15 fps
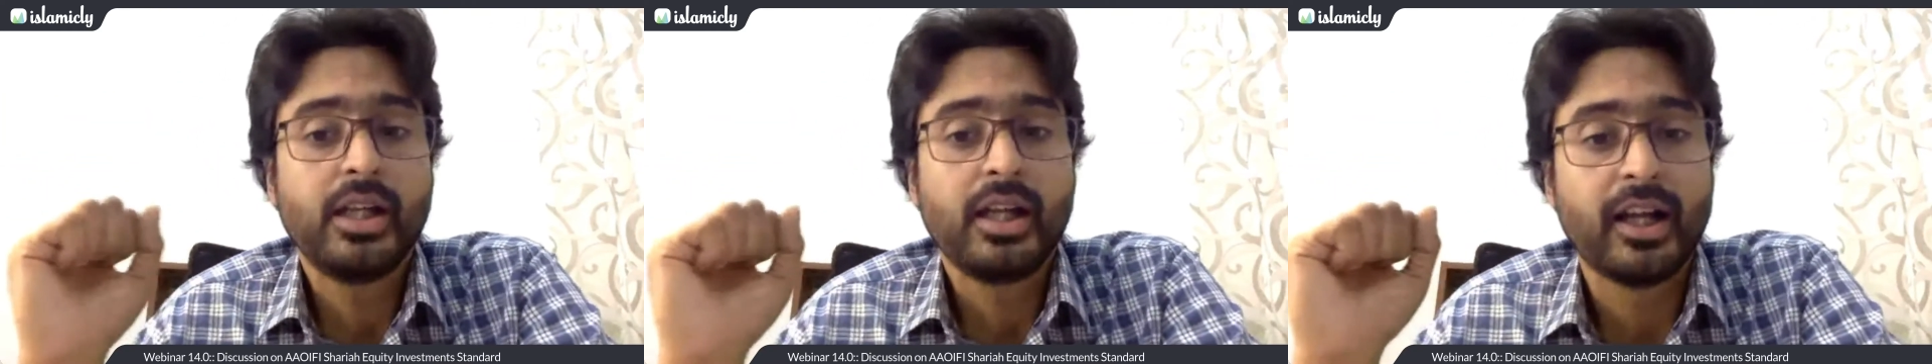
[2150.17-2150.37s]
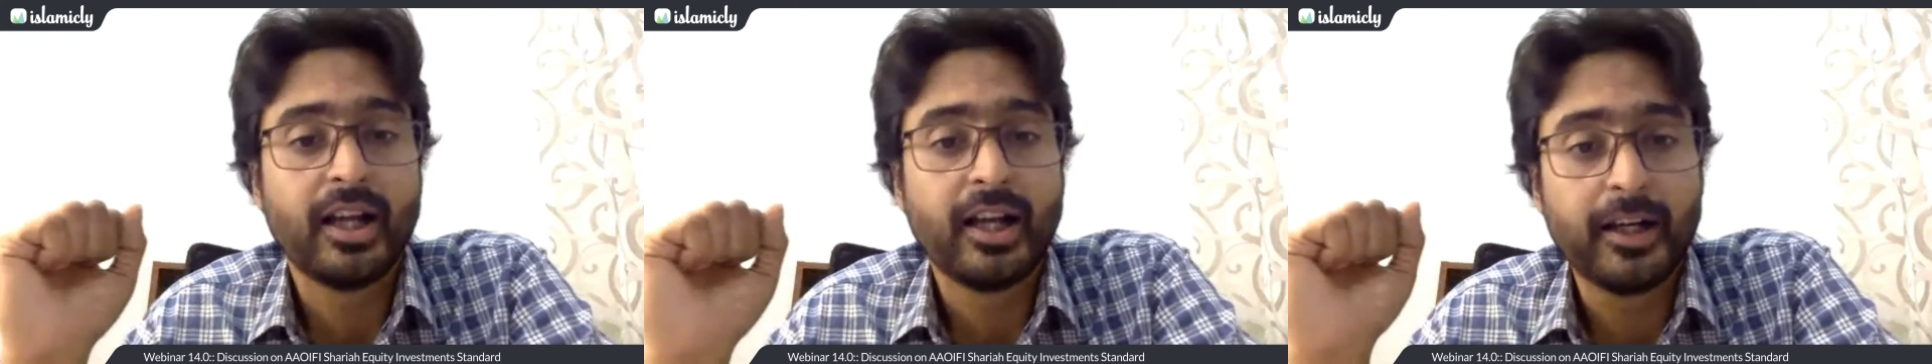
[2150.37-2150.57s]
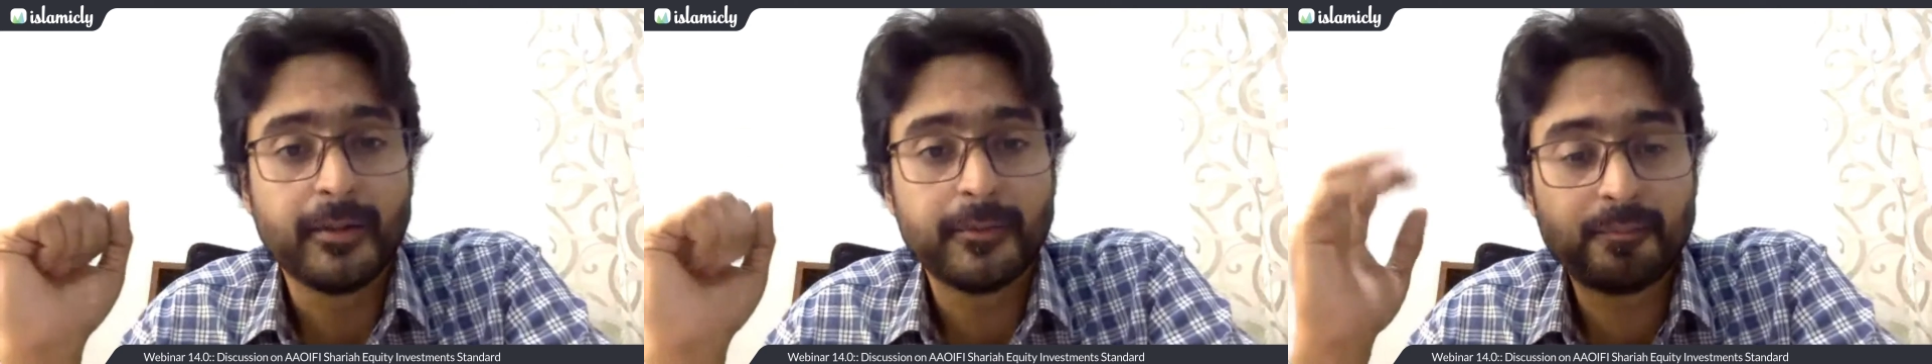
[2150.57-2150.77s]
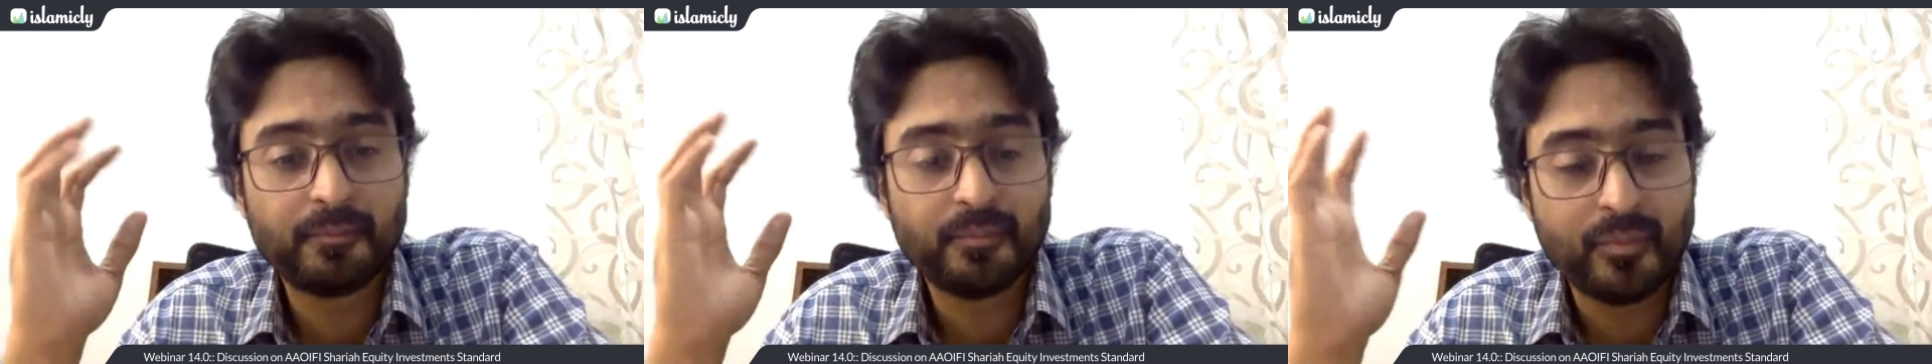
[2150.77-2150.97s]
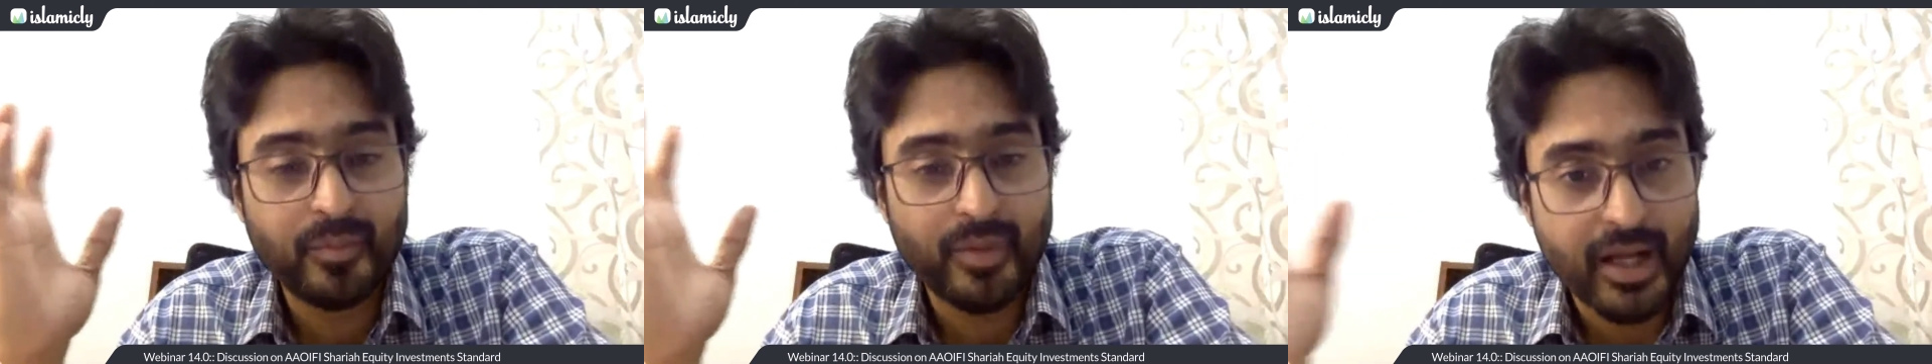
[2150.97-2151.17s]

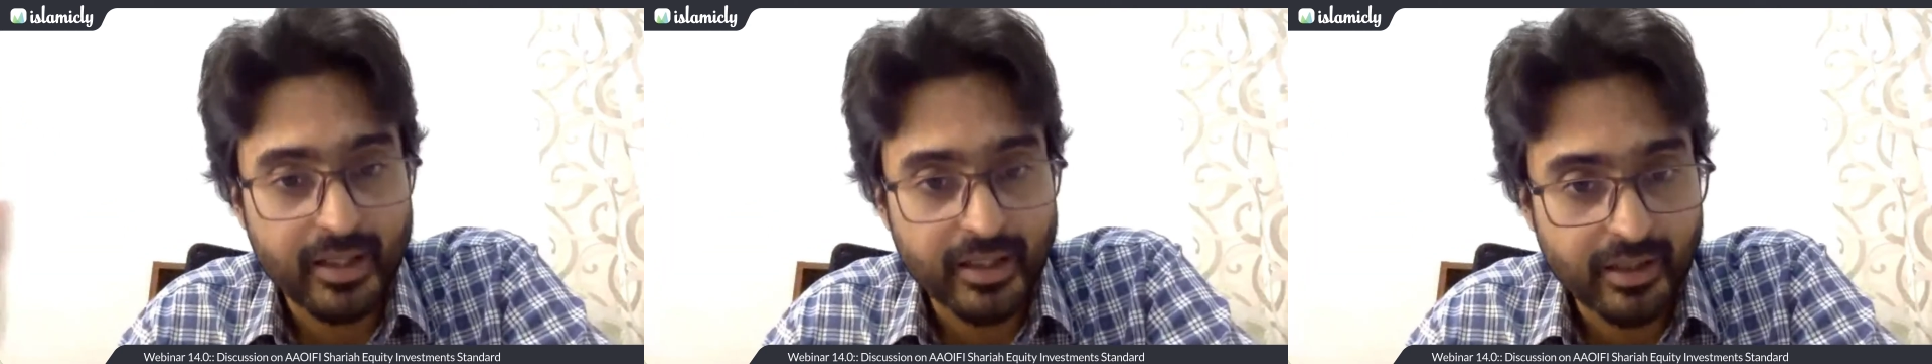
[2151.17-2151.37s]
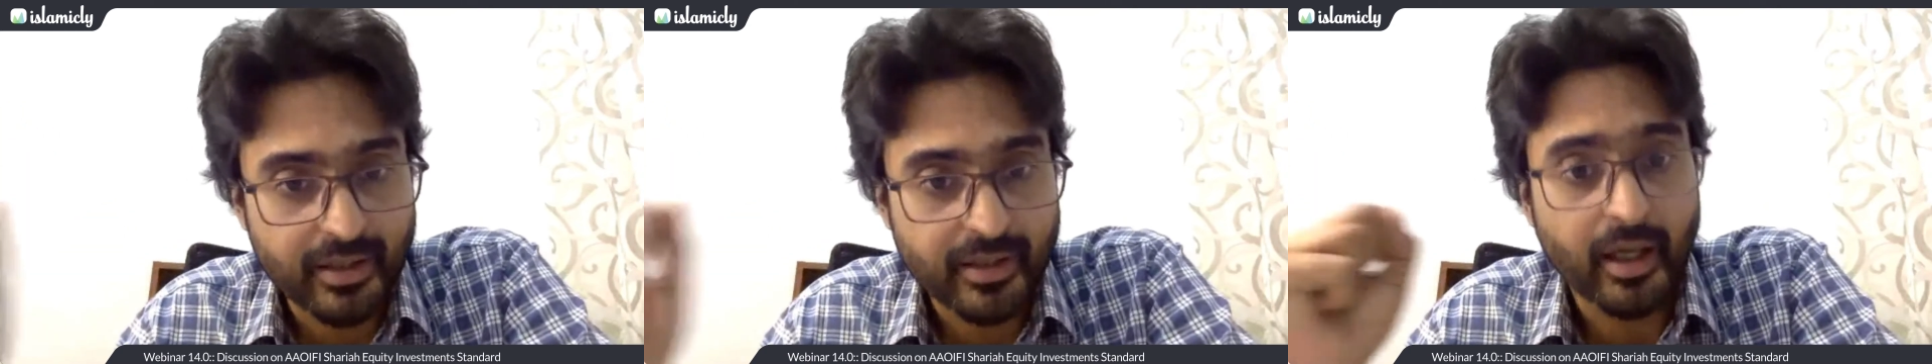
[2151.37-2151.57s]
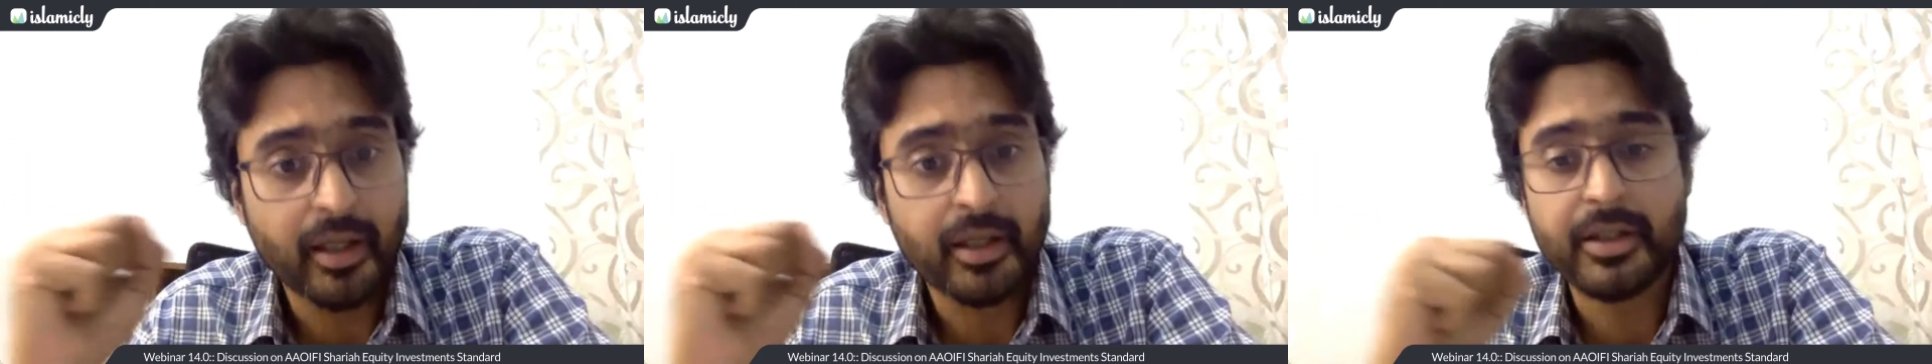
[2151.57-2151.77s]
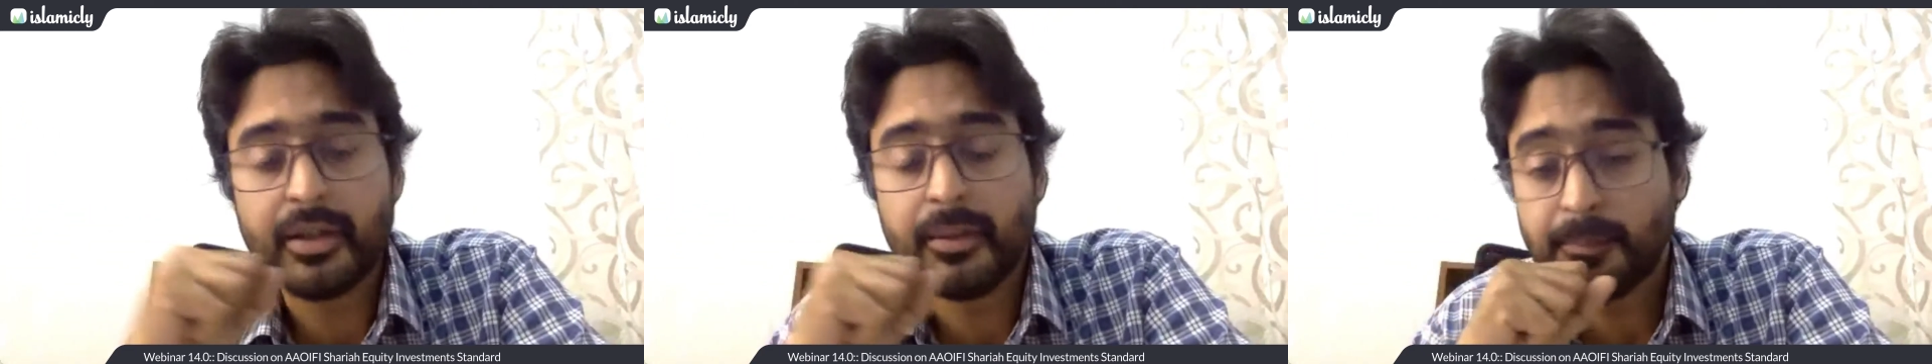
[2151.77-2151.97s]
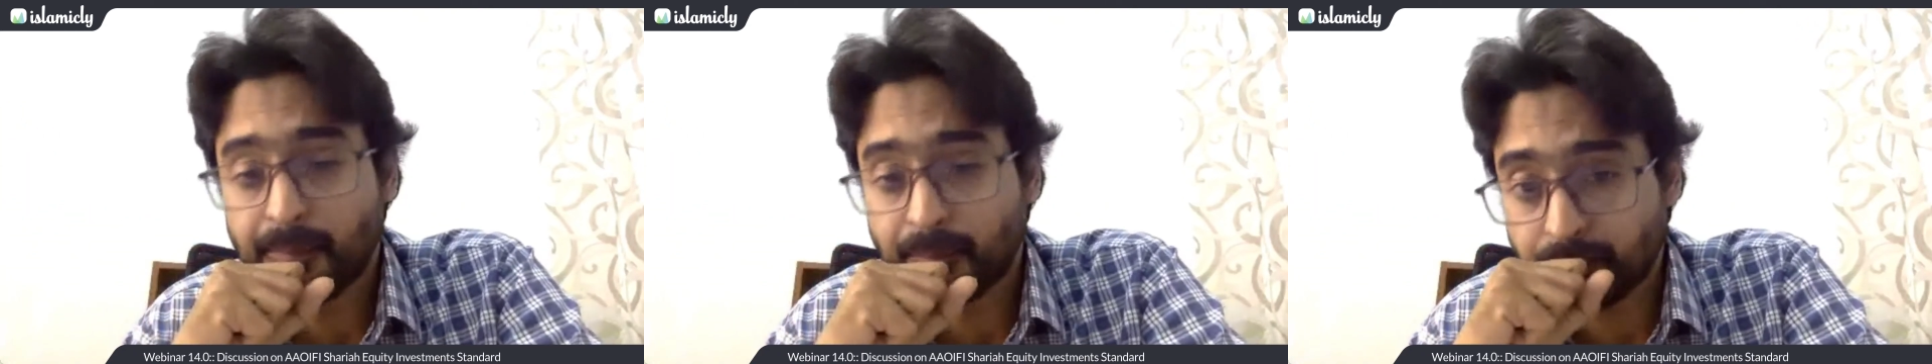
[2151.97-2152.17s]
and he retired.